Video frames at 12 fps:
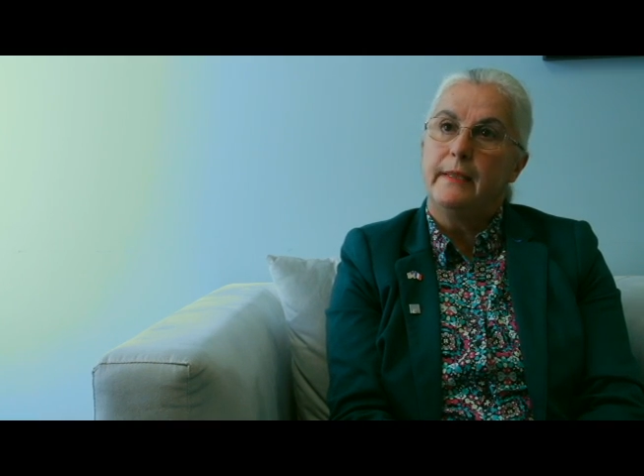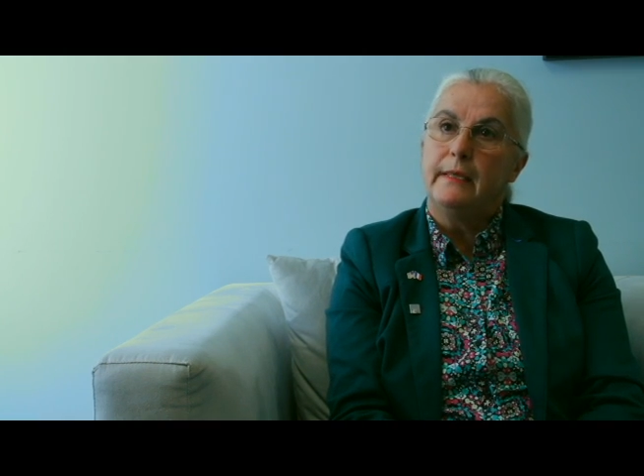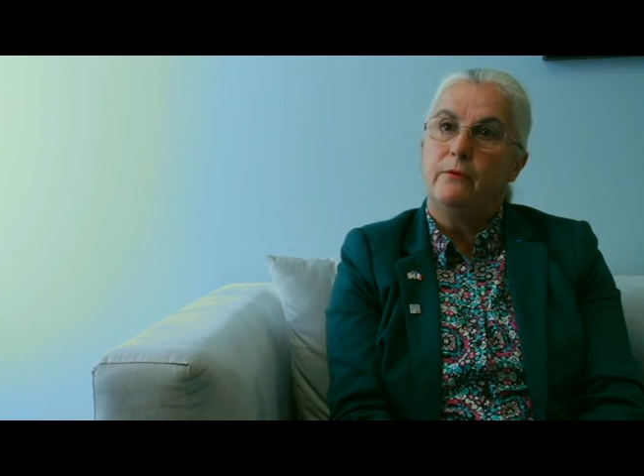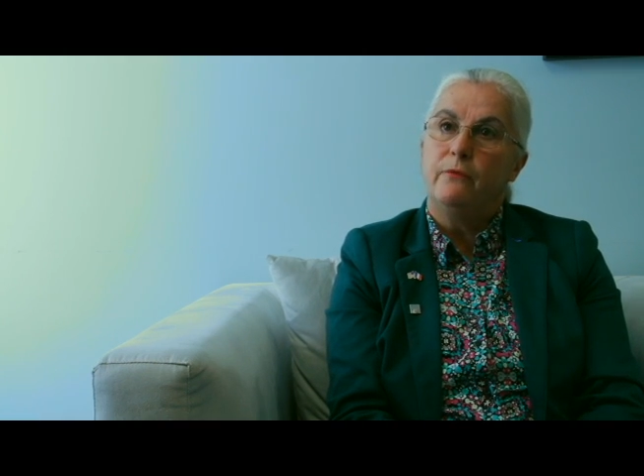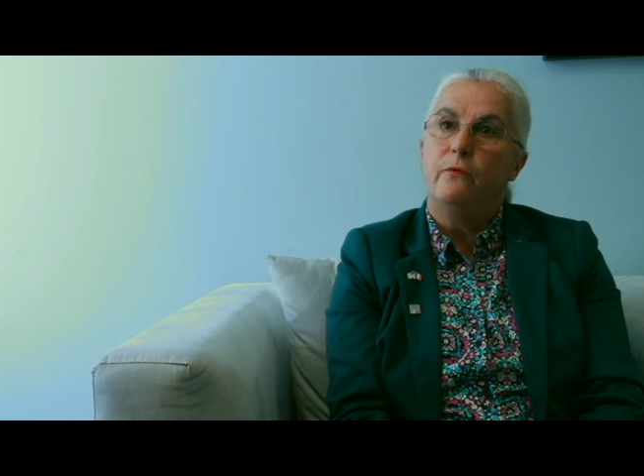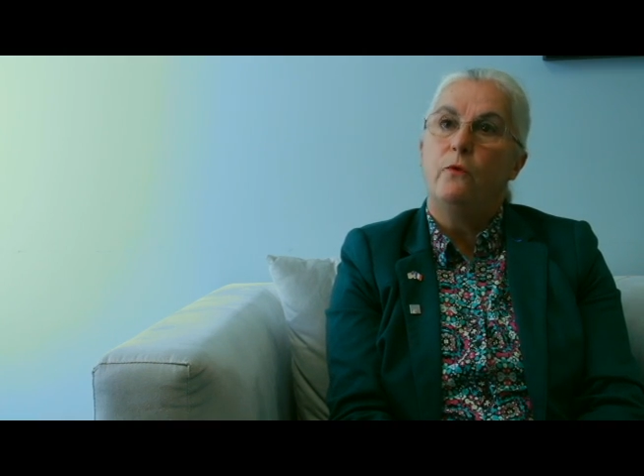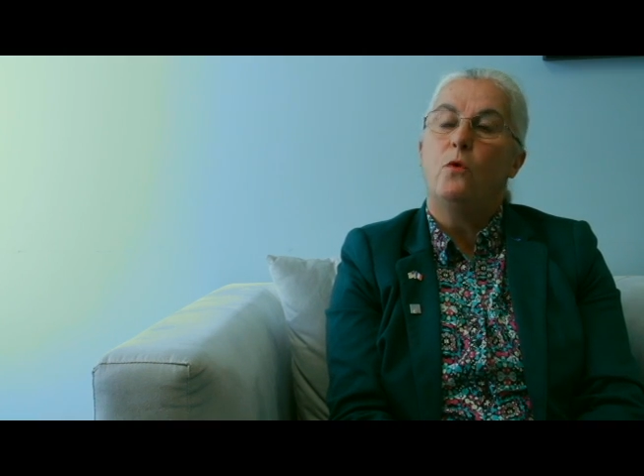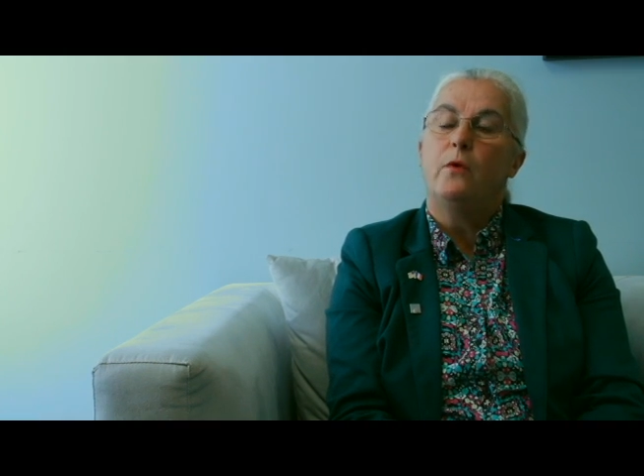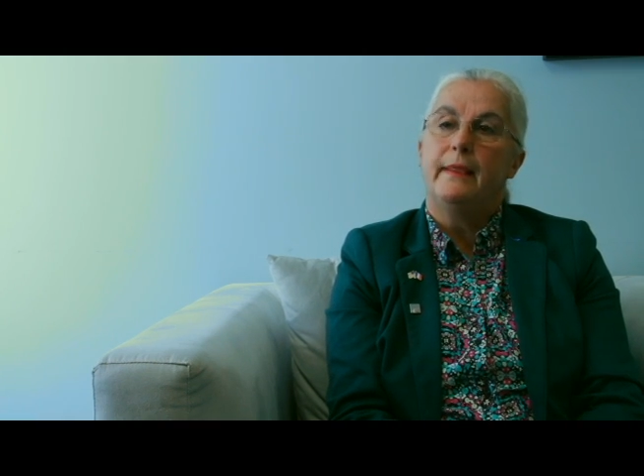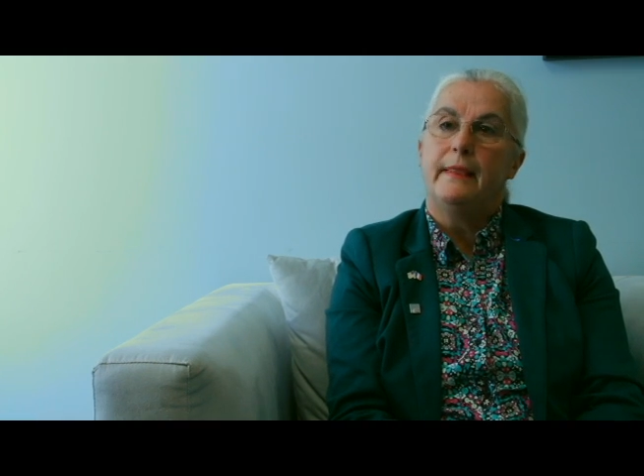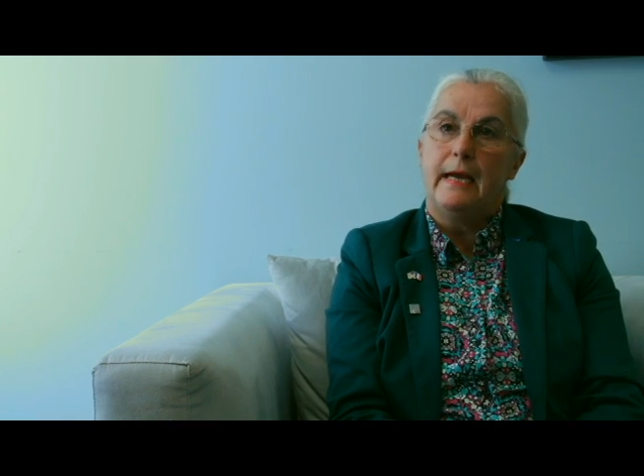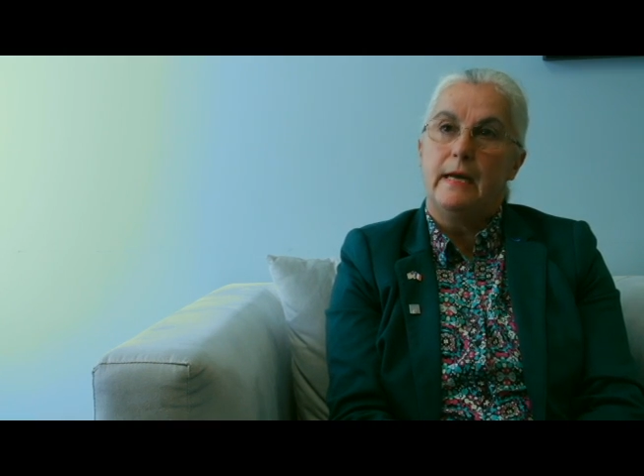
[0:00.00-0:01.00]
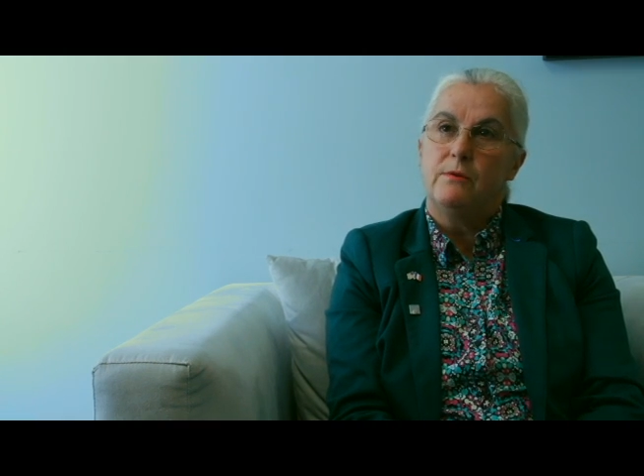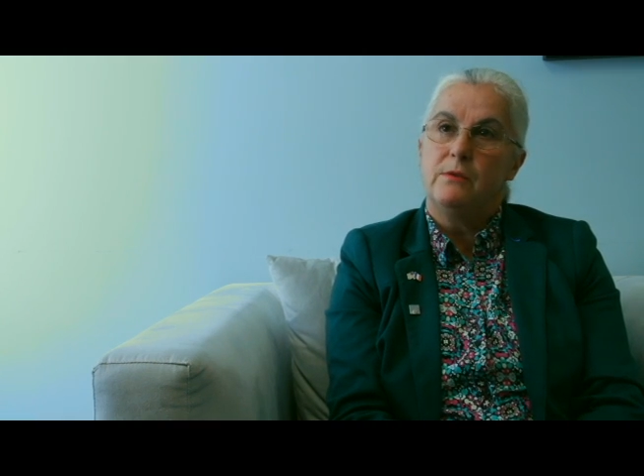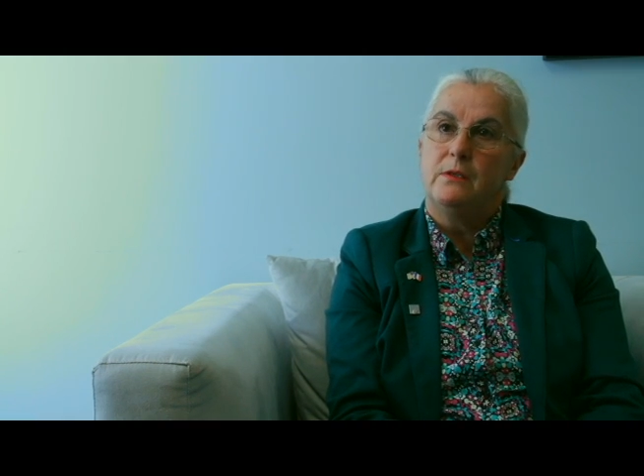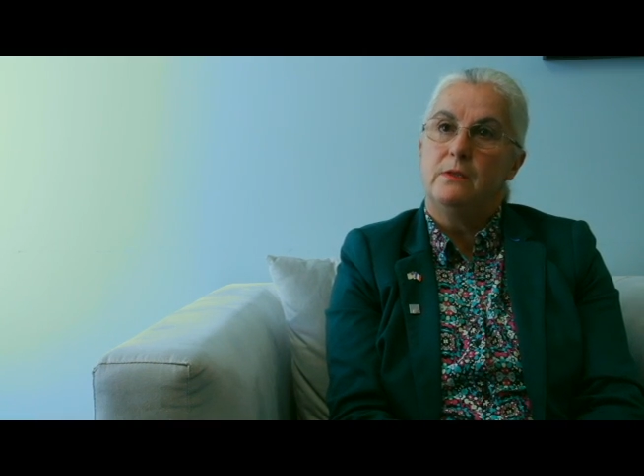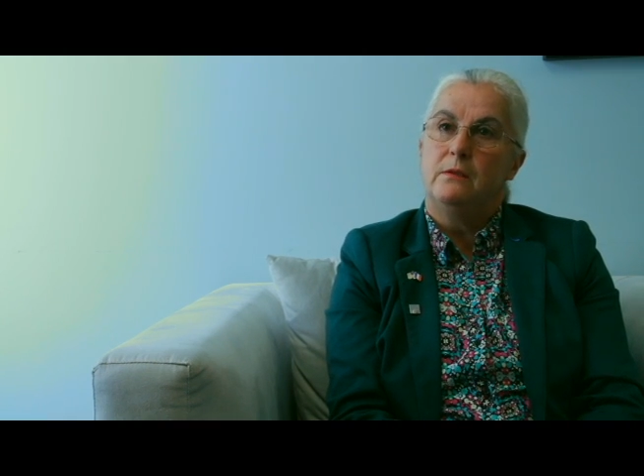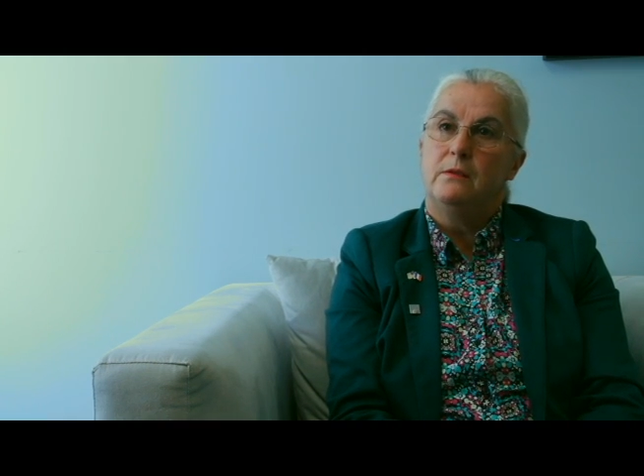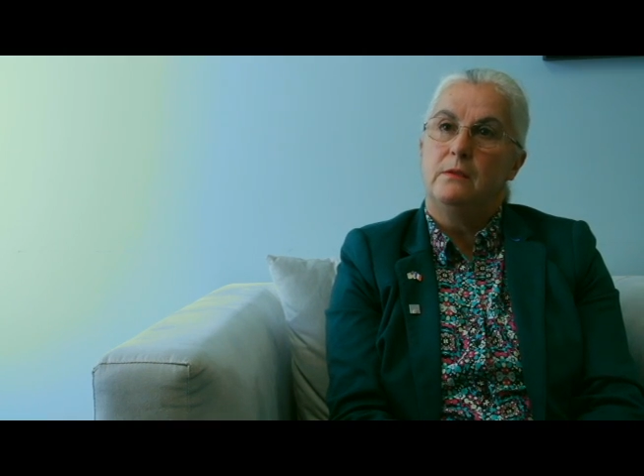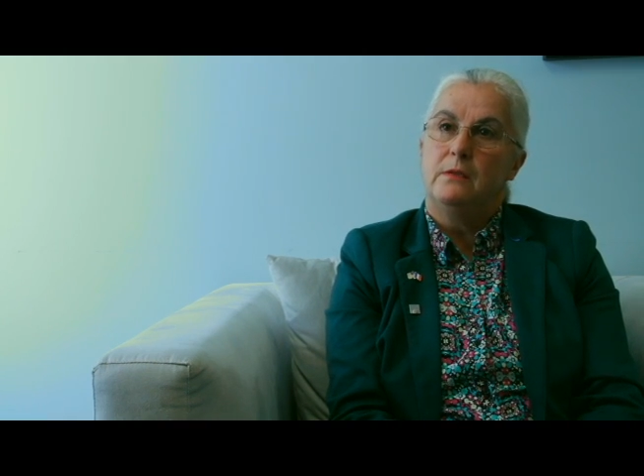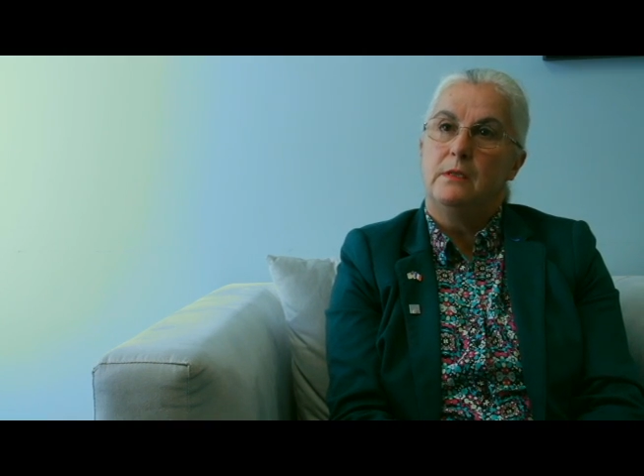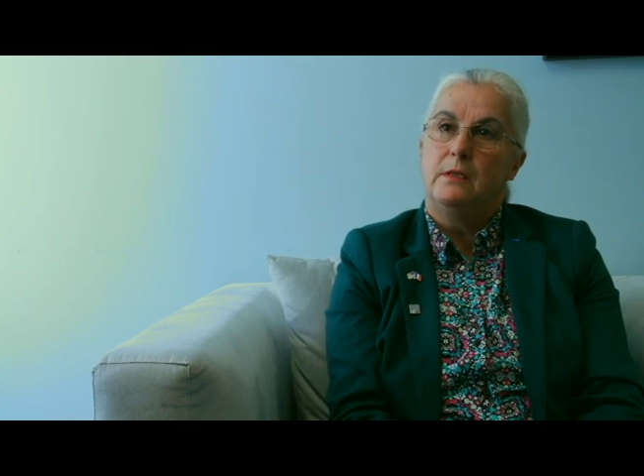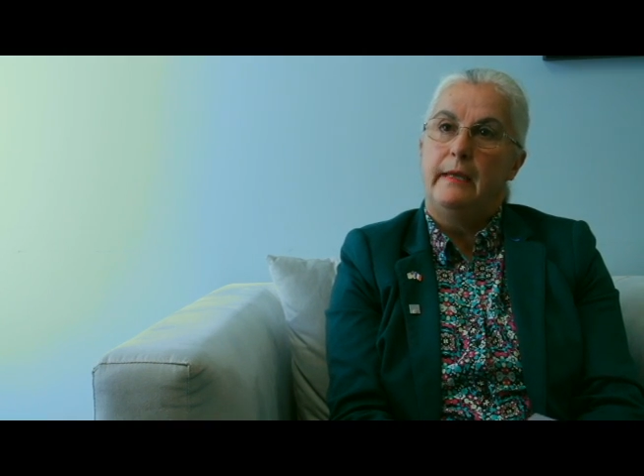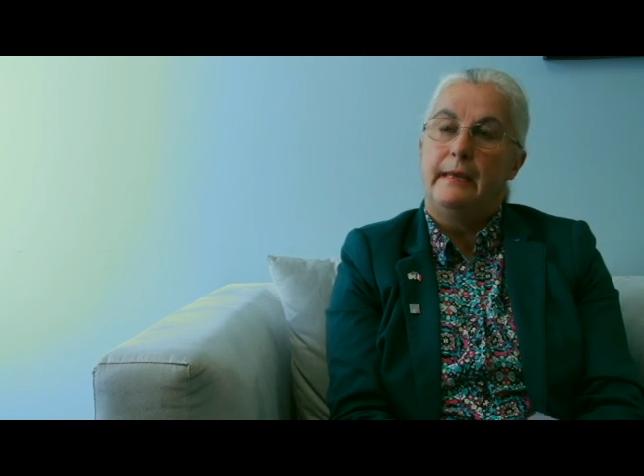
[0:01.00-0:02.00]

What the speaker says: than 4,000